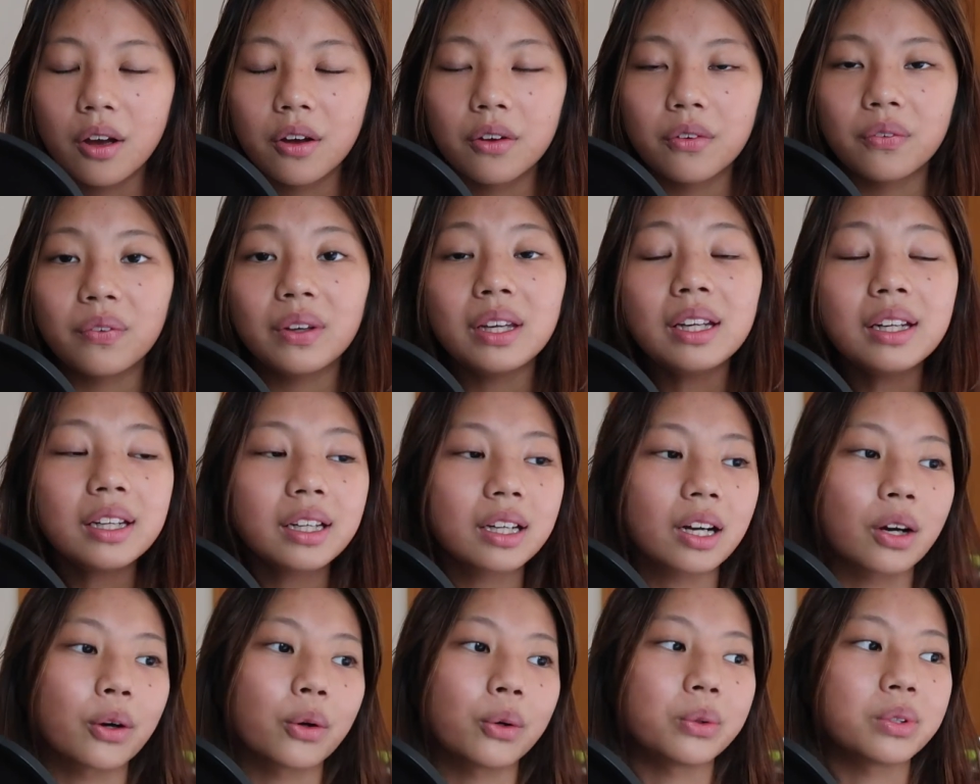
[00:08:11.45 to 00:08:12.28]
feeding
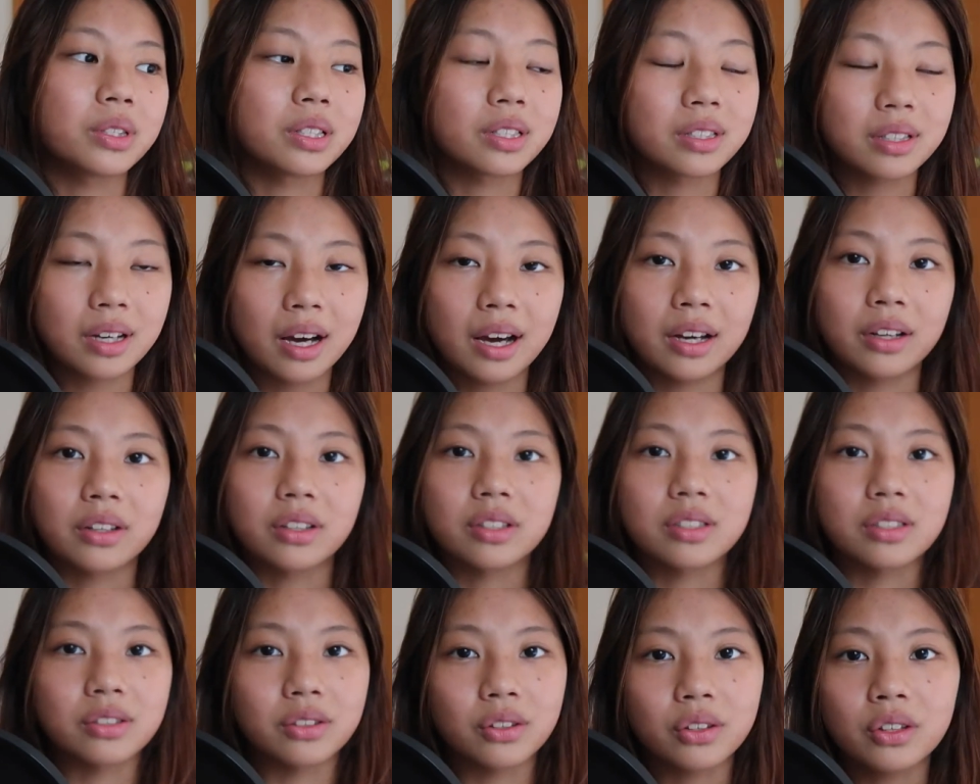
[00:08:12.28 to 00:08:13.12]
our own
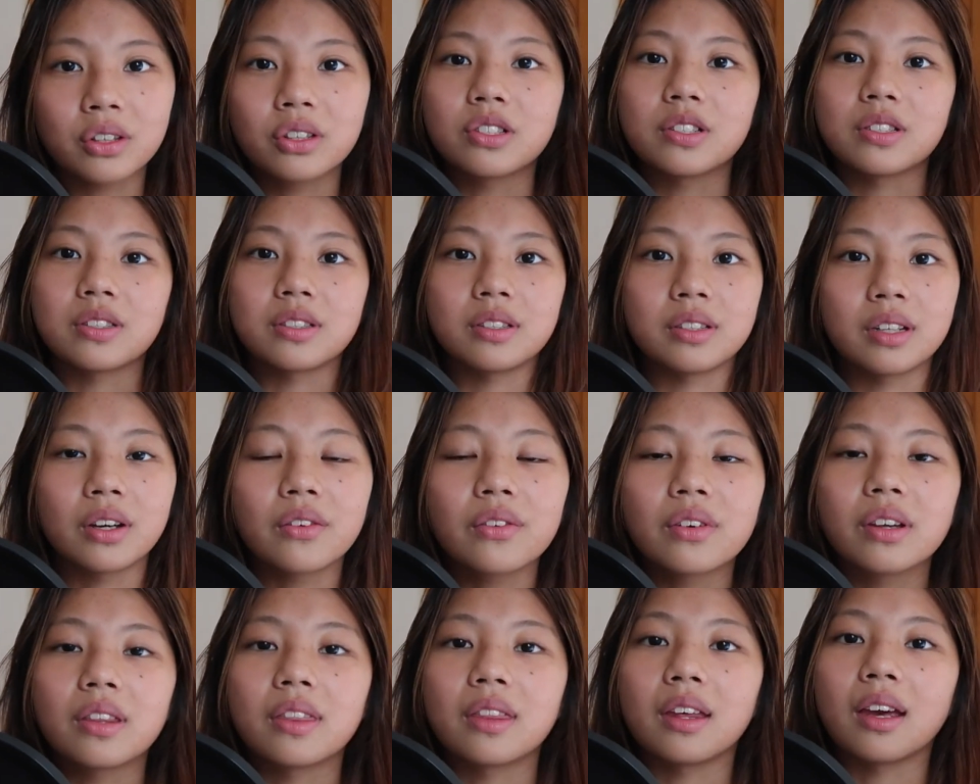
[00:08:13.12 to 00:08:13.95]
desires and urges and
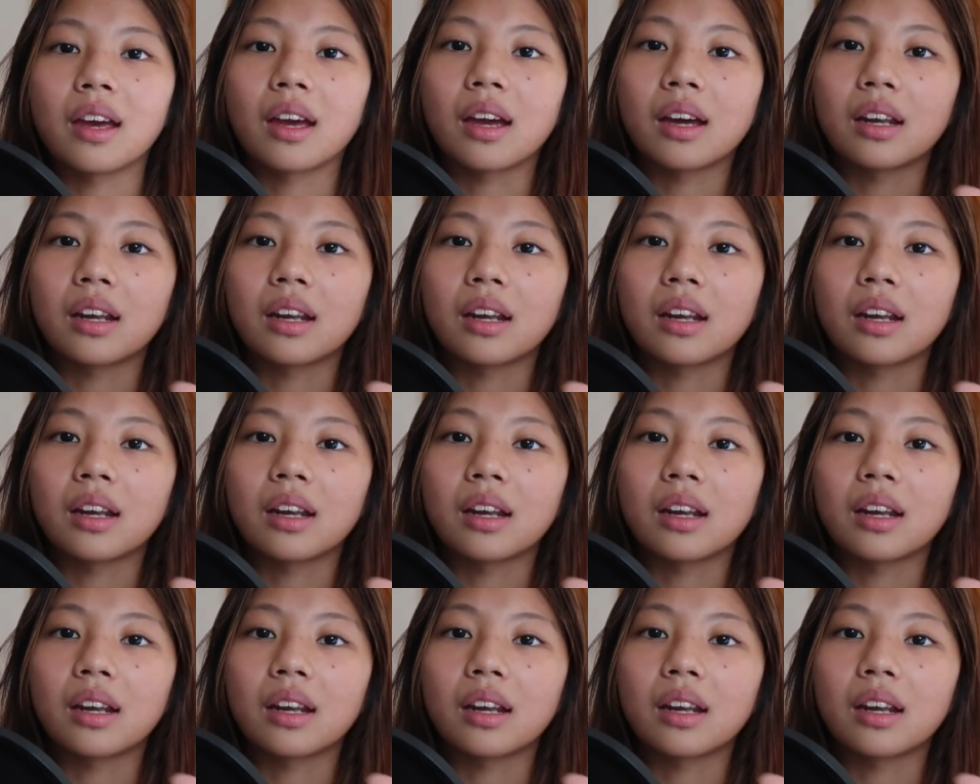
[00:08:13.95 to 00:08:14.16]
everything.